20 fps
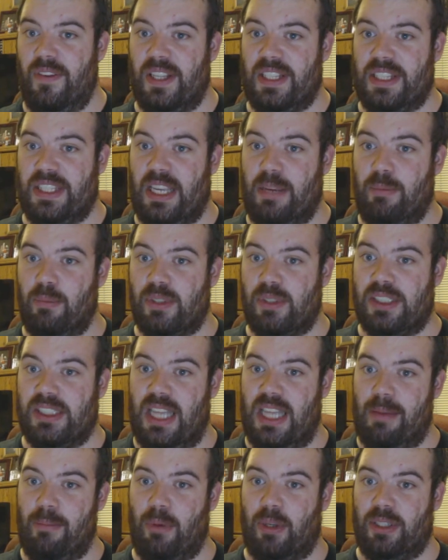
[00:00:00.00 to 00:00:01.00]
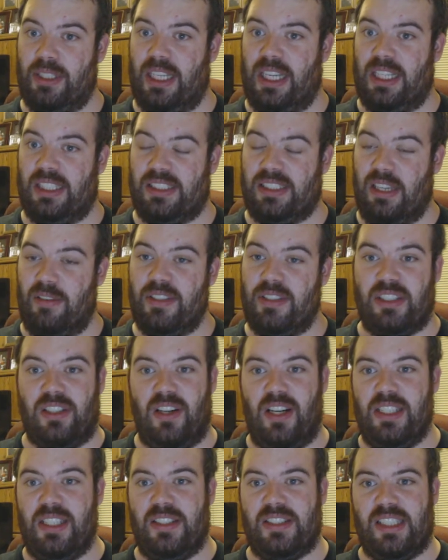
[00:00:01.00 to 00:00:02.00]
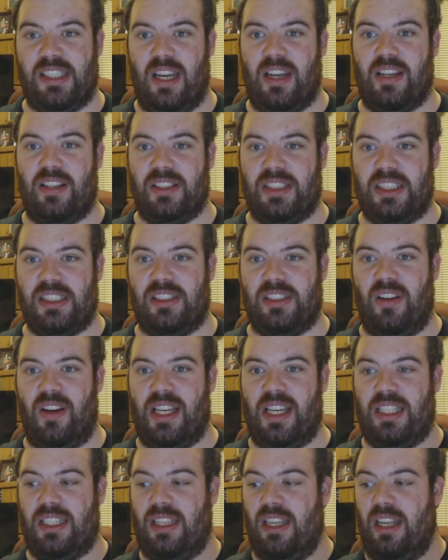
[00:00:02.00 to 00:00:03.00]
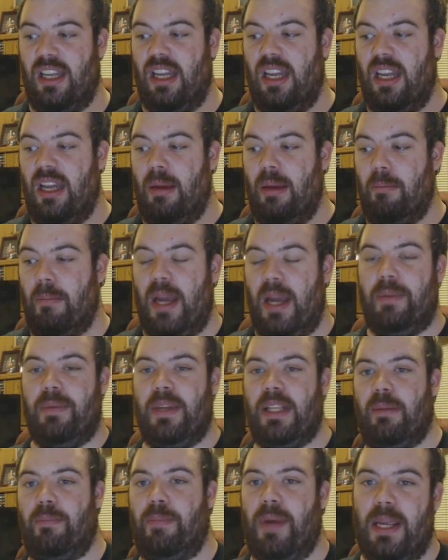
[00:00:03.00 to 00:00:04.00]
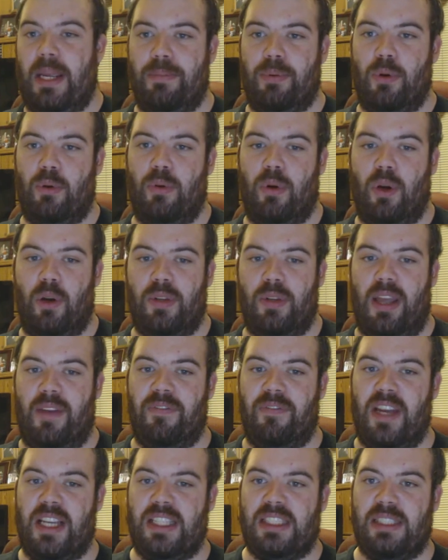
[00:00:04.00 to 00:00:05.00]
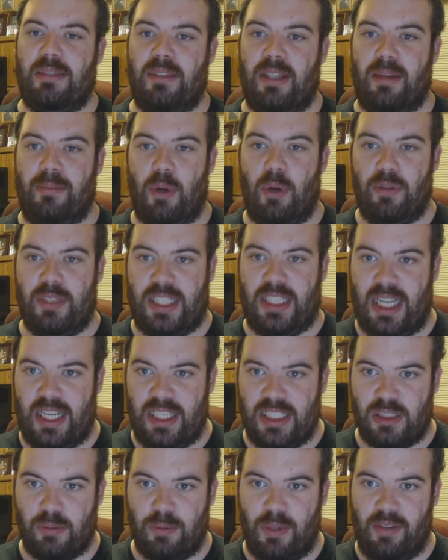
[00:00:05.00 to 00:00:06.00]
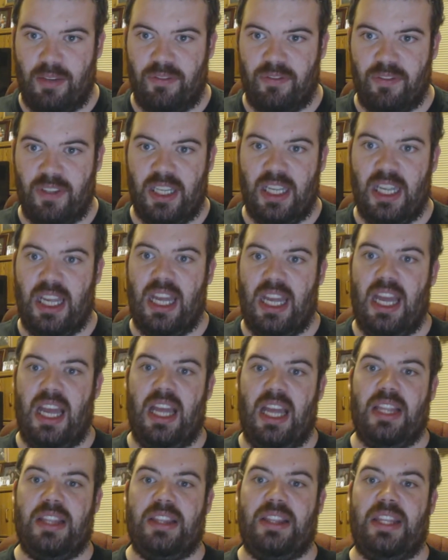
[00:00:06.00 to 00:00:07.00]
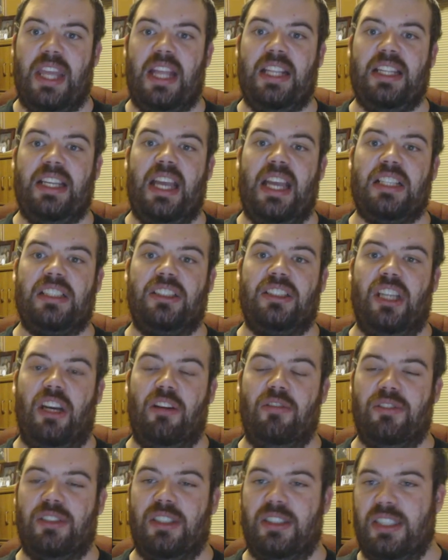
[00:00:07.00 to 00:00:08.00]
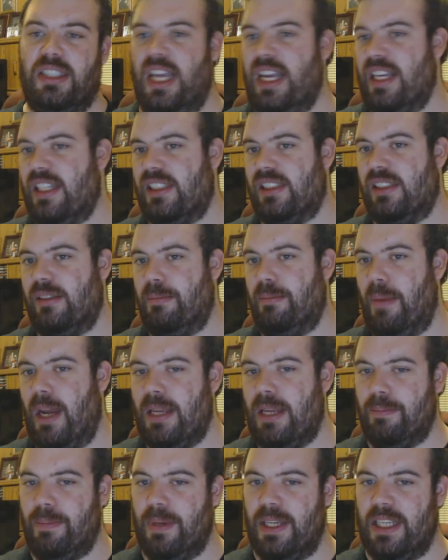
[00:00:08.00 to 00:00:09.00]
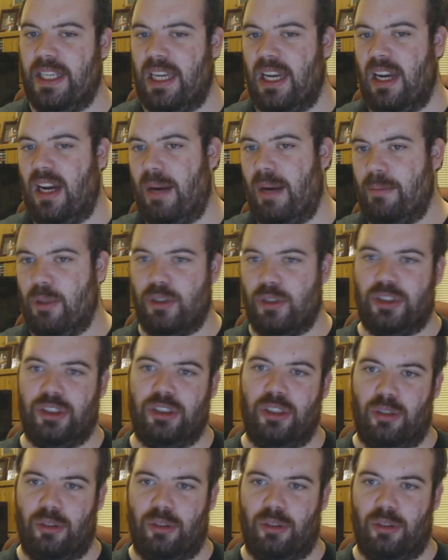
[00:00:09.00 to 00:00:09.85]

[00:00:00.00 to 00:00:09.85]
but it was them on there. So it's kind of scary because it's like maybe the people who their victim communicates with then gets chosen next. Maybe I'm not